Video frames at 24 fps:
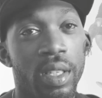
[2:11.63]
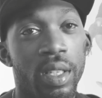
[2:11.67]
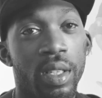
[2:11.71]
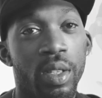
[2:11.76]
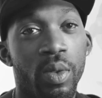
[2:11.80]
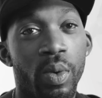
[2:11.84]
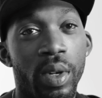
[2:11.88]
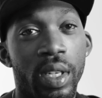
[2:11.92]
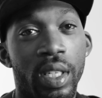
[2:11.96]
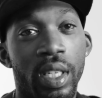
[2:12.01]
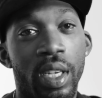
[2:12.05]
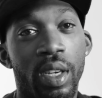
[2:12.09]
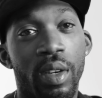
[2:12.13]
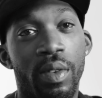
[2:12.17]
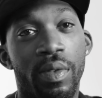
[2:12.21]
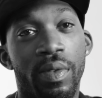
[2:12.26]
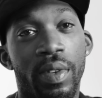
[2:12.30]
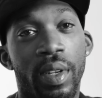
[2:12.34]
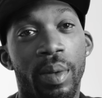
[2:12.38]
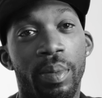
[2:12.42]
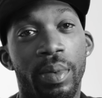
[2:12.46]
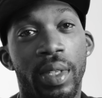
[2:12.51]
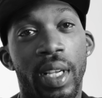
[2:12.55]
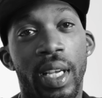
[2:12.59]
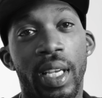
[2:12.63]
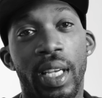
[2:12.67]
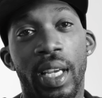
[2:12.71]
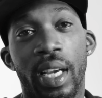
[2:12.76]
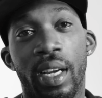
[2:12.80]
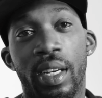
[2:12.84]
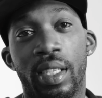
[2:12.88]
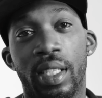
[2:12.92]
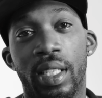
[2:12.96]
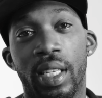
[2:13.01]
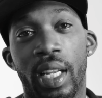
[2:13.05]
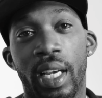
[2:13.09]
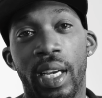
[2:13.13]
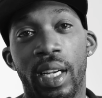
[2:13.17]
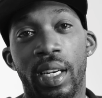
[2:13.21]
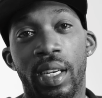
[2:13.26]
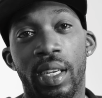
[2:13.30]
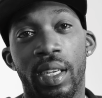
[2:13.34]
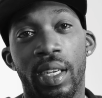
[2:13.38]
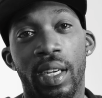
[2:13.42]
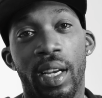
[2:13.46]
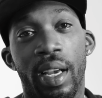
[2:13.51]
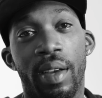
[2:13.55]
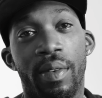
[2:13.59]
the Switch heel flip 10 years
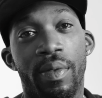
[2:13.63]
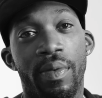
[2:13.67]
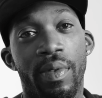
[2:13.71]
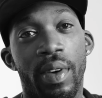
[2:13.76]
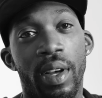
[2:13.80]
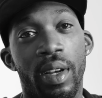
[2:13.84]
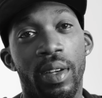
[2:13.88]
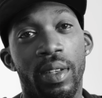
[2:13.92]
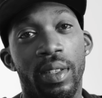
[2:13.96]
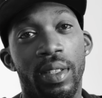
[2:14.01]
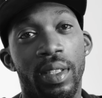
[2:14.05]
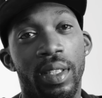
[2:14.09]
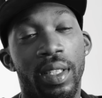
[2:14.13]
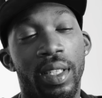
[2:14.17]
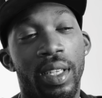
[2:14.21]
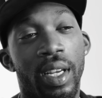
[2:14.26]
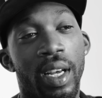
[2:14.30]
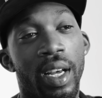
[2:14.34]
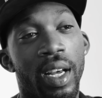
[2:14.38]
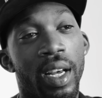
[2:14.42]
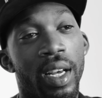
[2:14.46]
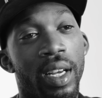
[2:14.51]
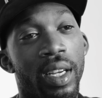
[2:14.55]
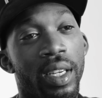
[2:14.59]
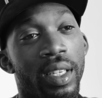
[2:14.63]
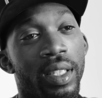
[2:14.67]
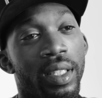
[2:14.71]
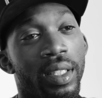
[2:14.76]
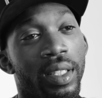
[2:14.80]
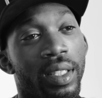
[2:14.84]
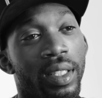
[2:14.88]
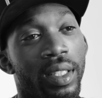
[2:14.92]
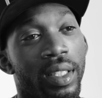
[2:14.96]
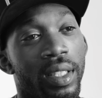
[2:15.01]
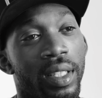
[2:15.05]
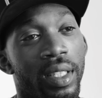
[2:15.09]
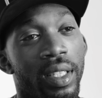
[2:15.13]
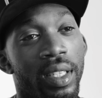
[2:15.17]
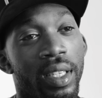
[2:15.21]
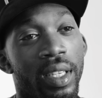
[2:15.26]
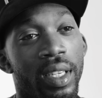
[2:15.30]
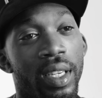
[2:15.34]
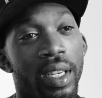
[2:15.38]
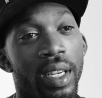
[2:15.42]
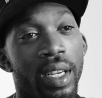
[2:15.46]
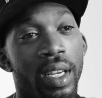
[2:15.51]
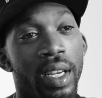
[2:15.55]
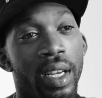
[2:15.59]
later, it felt it
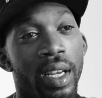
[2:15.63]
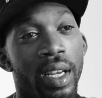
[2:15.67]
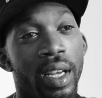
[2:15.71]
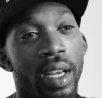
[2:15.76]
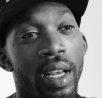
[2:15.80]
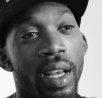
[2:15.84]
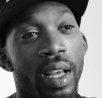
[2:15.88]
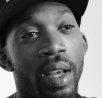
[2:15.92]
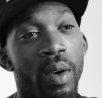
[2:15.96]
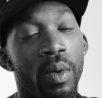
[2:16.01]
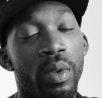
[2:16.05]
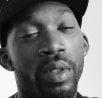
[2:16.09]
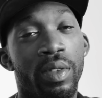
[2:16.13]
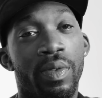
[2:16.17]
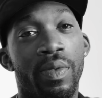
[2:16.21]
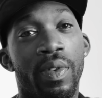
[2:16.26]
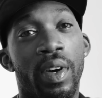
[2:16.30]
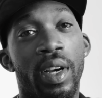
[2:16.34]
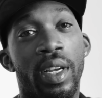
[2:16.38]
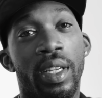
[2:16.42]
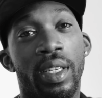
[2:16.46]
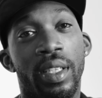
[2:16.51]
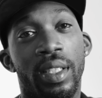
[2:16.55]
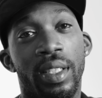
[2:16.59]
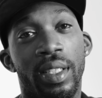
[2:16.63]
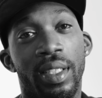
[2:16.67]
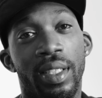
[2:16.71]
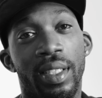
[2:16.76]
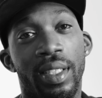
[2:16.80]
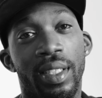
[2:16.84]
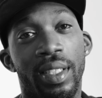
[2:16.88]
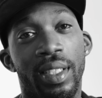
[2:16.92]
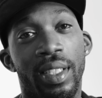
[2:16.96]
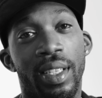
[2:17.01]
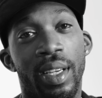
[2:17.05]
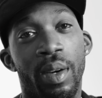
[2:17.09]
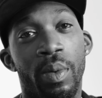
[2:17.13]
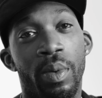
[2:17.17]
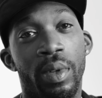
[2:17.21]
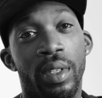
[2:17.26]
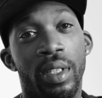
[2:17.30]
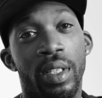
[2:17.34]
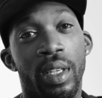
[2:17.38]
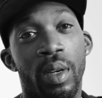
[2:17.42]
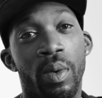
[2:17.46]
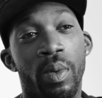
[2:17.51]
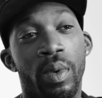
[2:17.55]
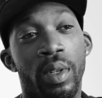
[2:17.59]
was fun. It
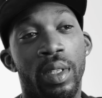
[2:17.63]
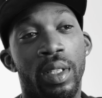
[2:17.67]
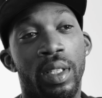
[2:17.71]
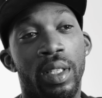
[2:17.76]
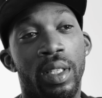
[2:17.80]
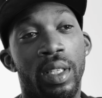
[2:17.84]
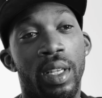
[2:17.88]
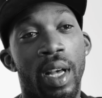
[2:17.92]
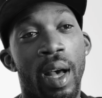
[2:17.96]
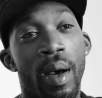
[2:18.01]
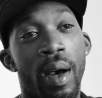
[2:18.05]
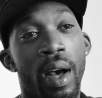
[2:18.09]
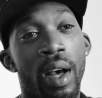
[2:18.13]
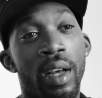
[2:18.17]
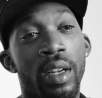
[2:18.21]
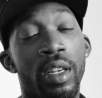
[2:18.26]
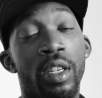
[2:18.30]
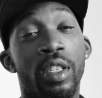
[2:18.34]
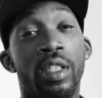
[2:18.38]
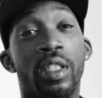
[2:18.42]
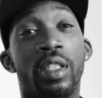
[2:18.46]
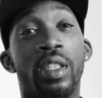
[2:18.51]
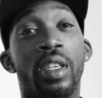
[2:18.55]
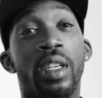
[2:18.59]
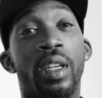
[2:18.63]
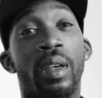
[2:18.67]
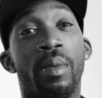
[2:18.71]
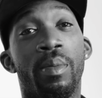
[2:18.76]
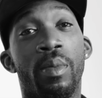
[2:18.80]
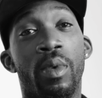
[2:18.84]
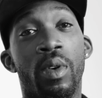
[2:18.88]
was I understood it